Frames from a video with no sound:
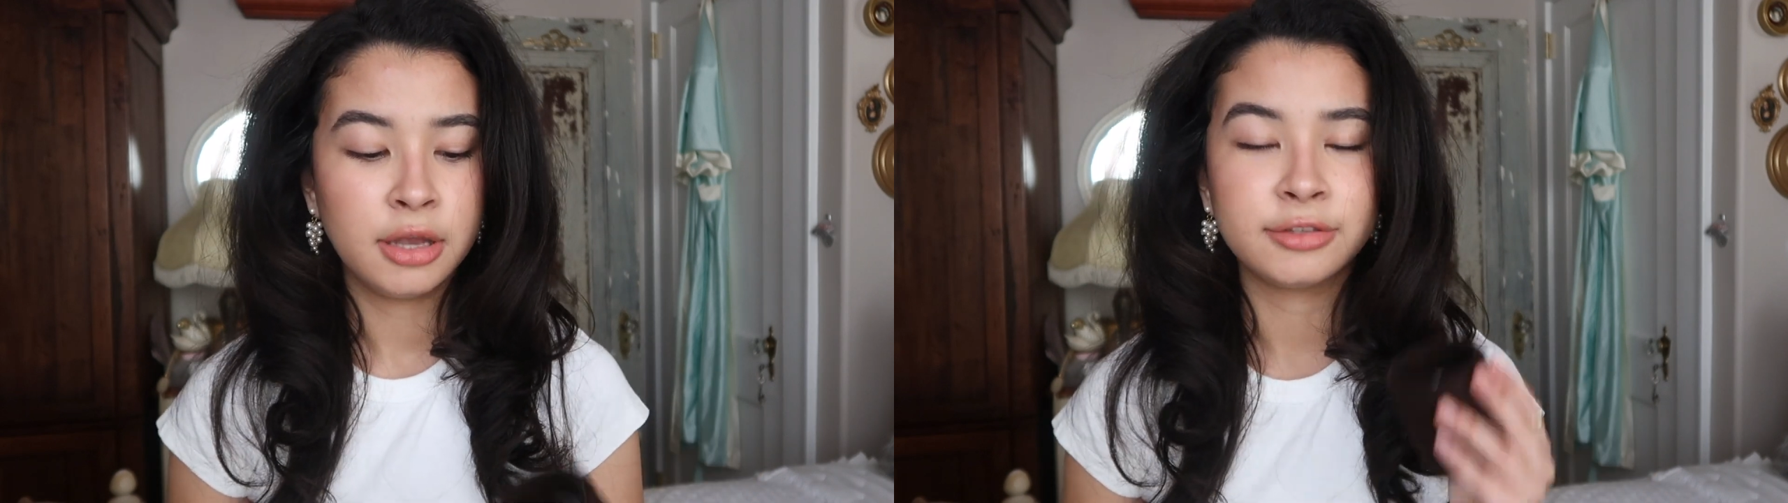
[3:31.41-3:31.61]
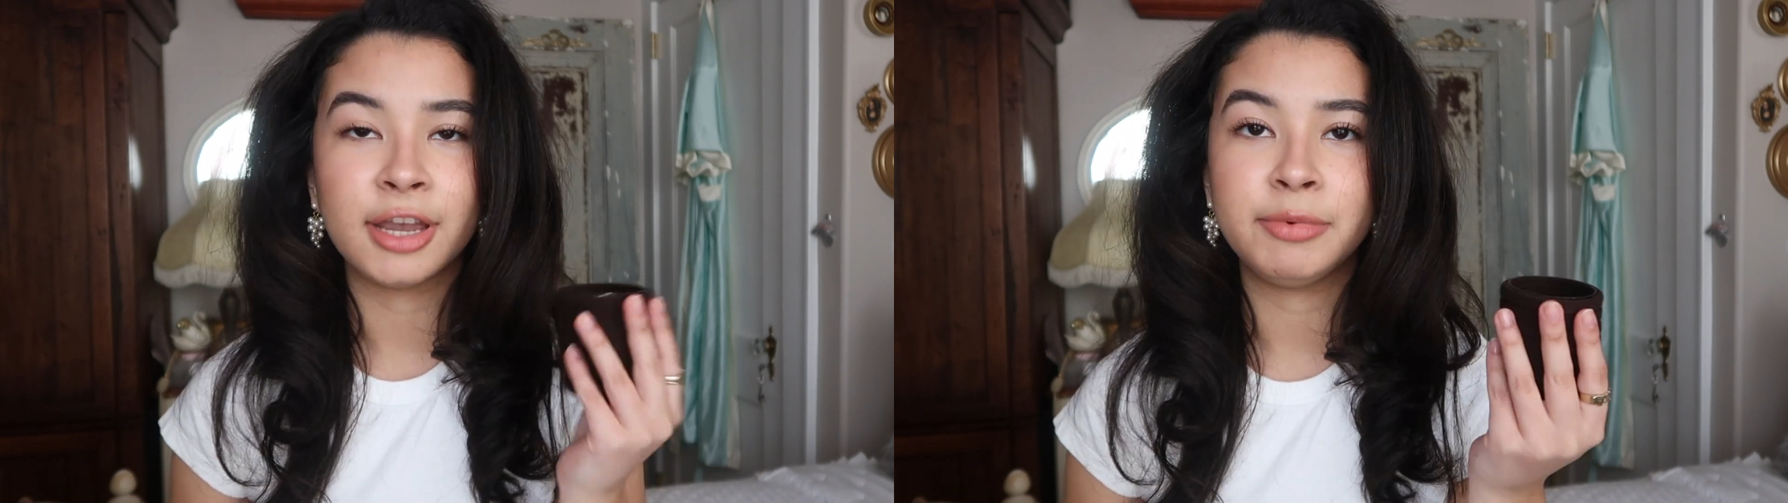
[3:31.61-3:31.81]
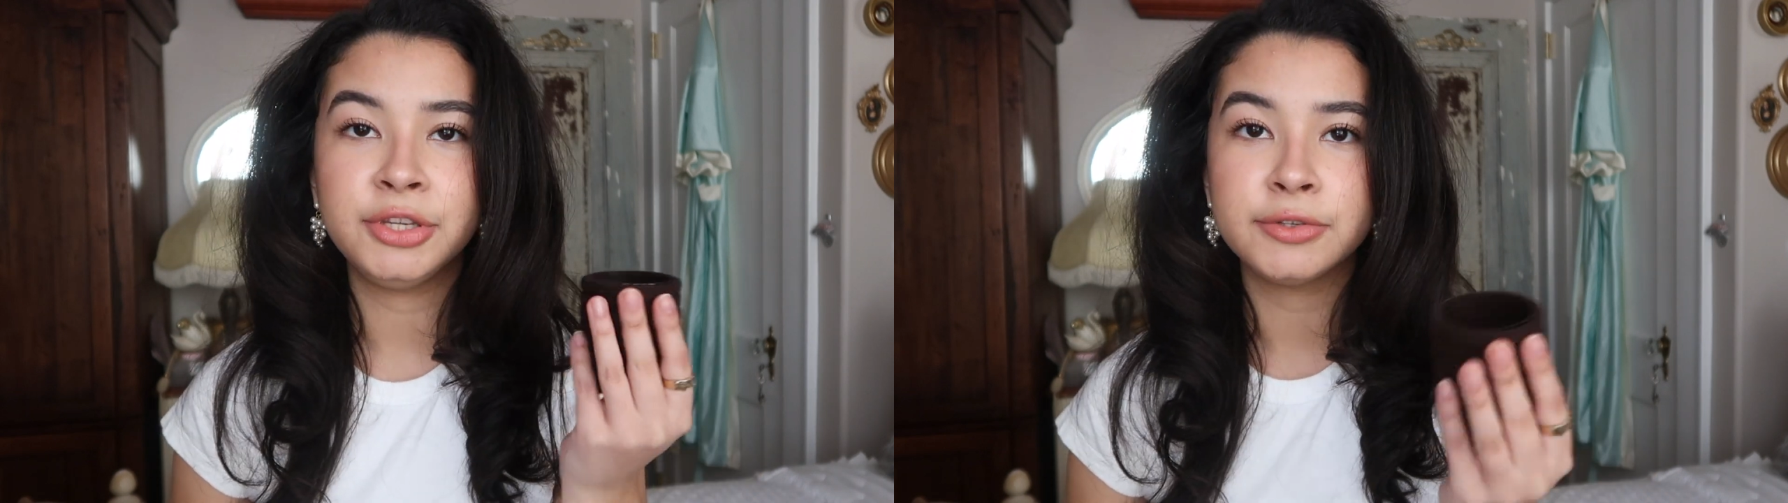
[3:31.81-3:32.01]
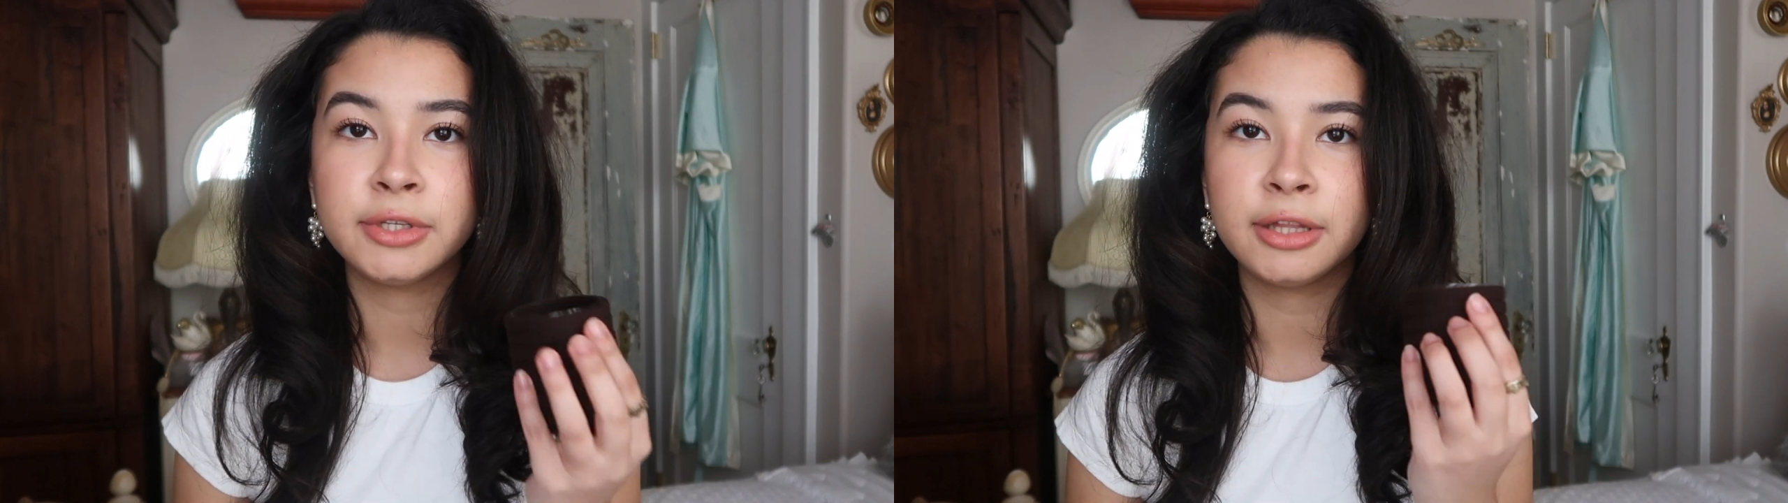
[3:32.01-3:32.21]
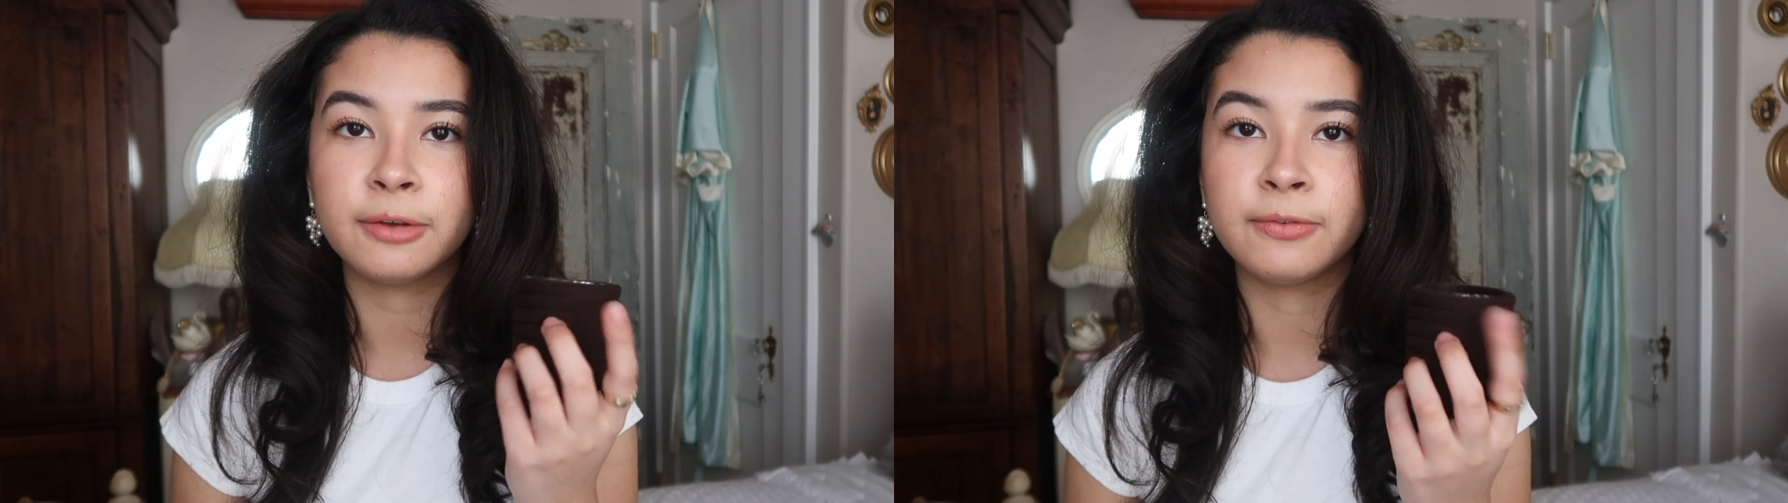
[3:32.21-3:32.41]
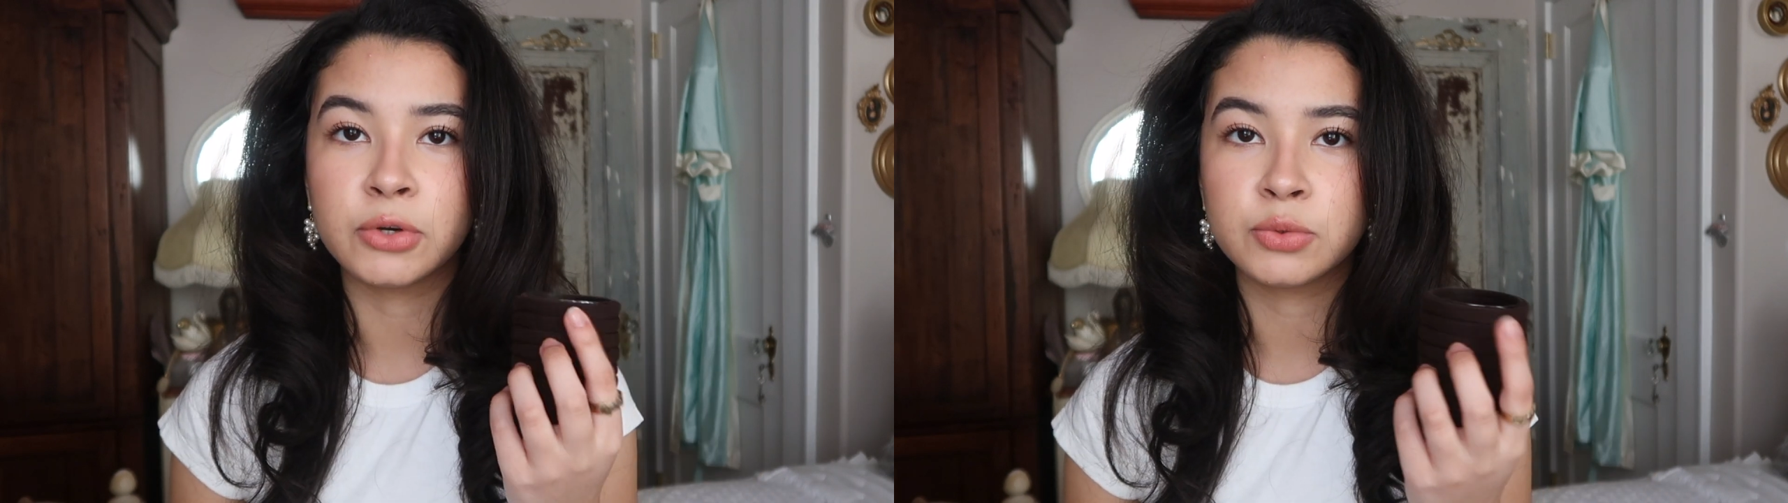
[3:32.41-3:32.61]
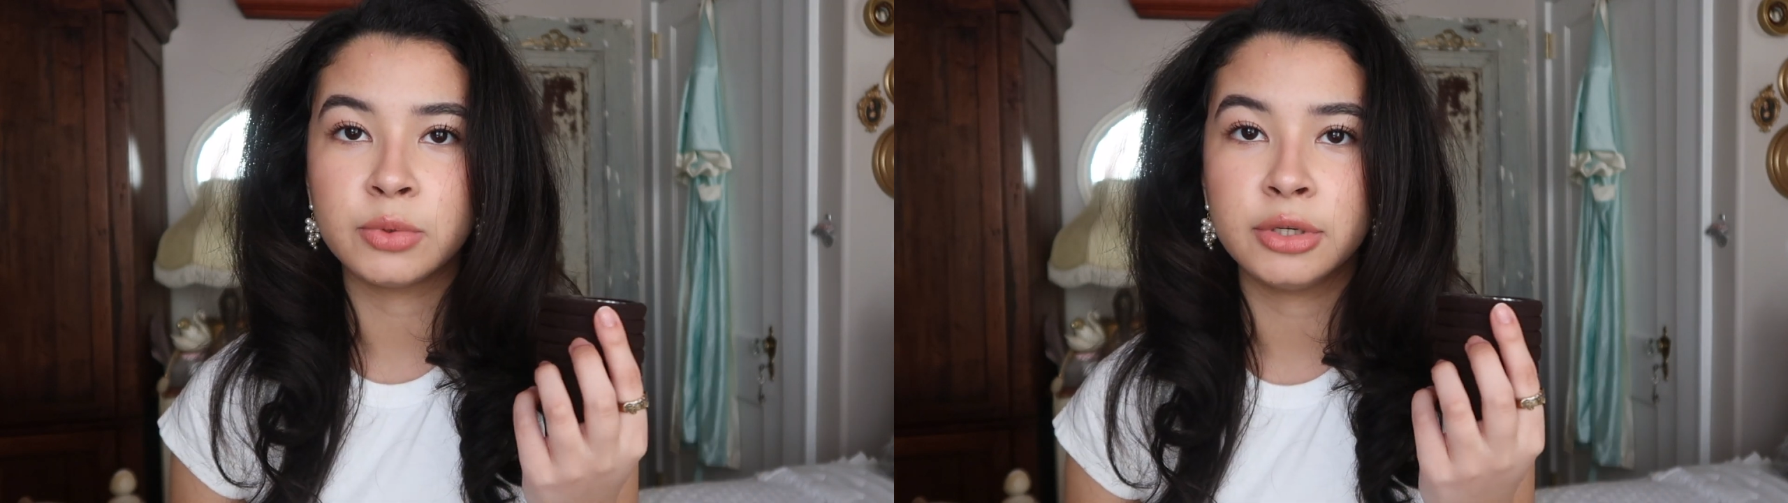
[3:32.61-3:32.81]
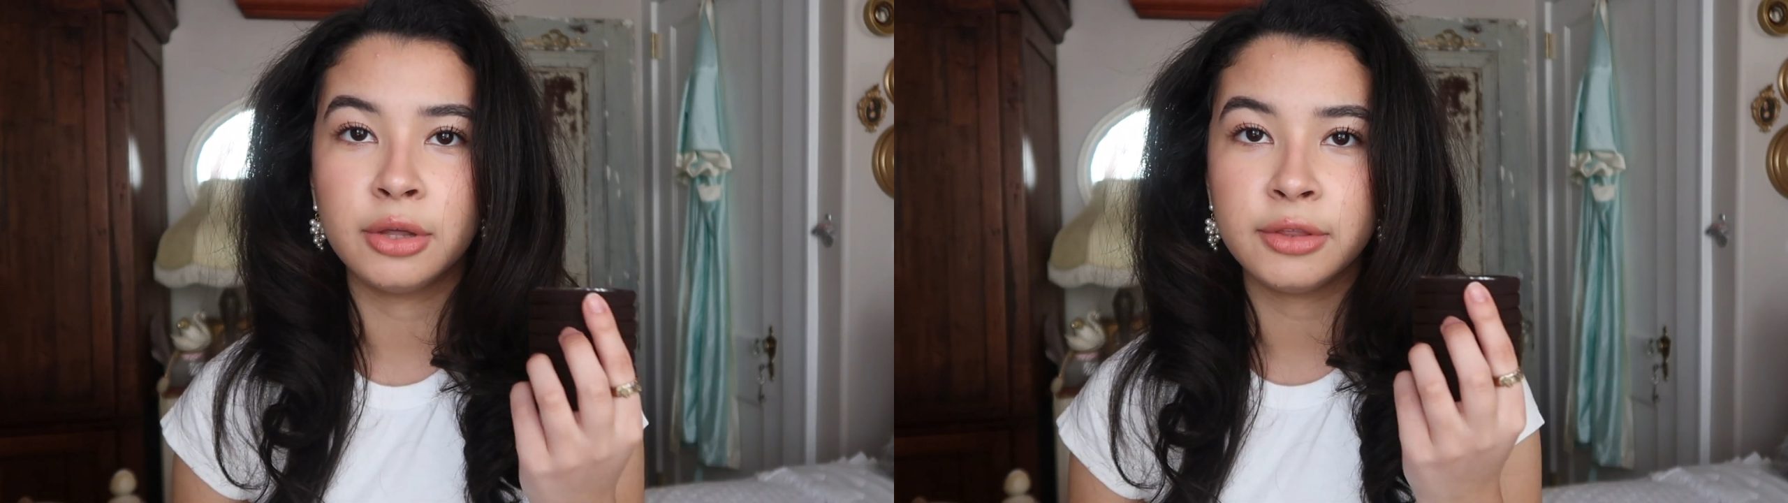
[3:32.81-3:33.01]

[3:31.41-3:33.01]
So I've been using like the first one on